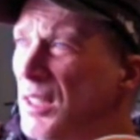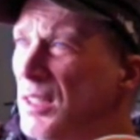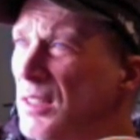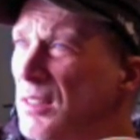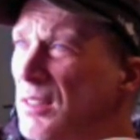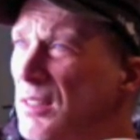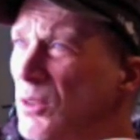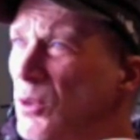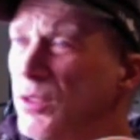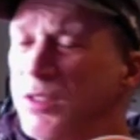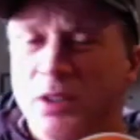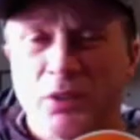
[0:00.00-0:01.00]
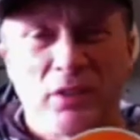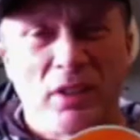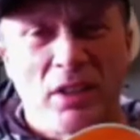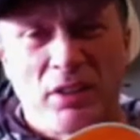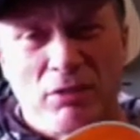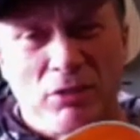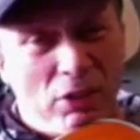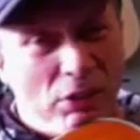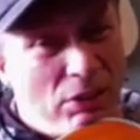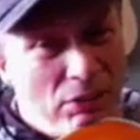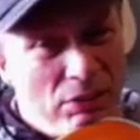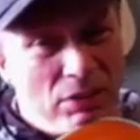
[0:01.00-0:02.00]
and also South
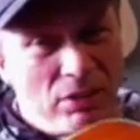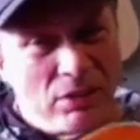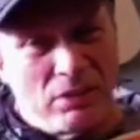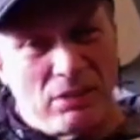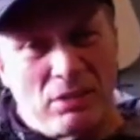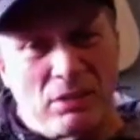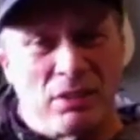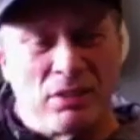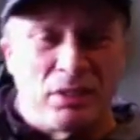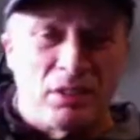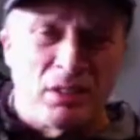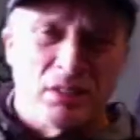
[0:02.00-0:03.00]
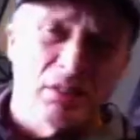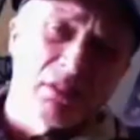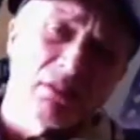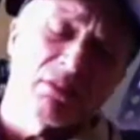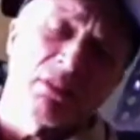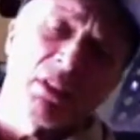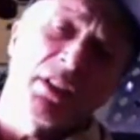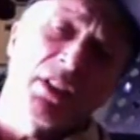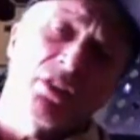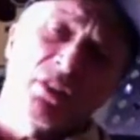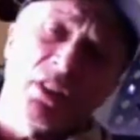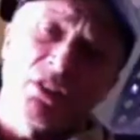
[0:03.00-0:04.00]
Africa. There's a radio
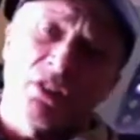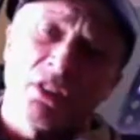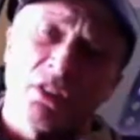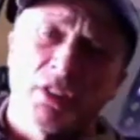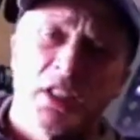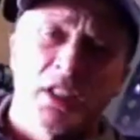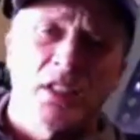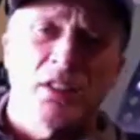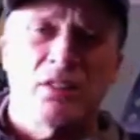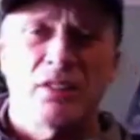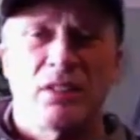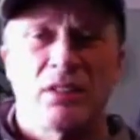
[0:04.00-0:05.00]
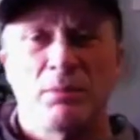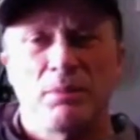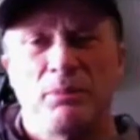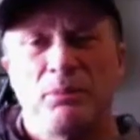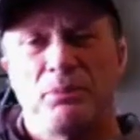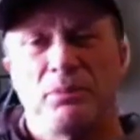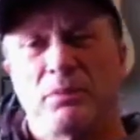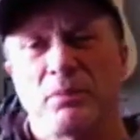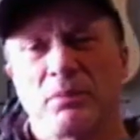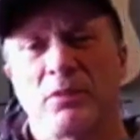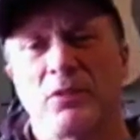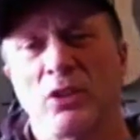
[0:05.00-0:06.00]
station over there that's
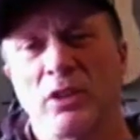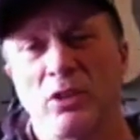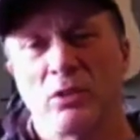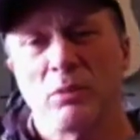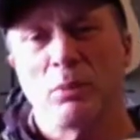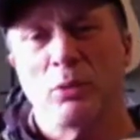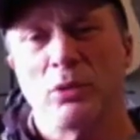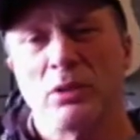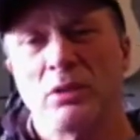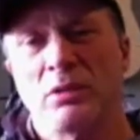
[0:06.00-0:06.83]
took it on board.